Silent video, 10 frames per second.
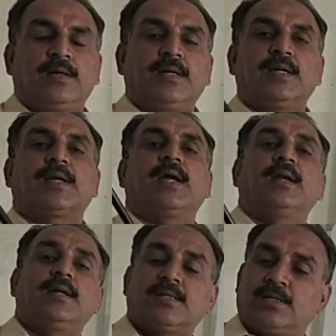Dear
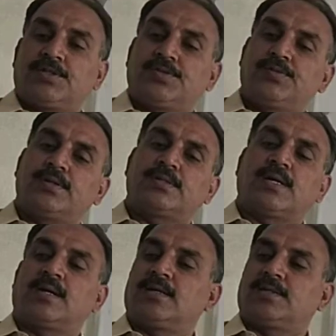cadets and students
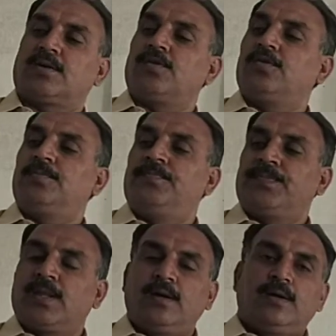across the globe,
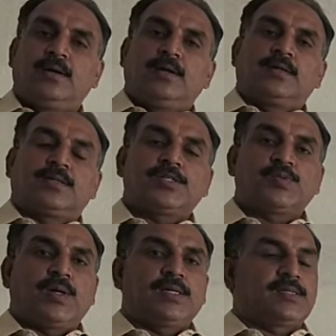
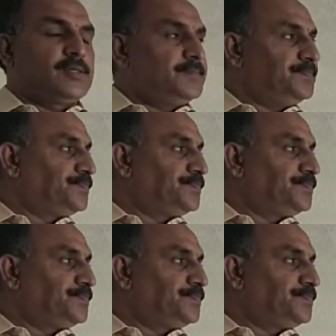this was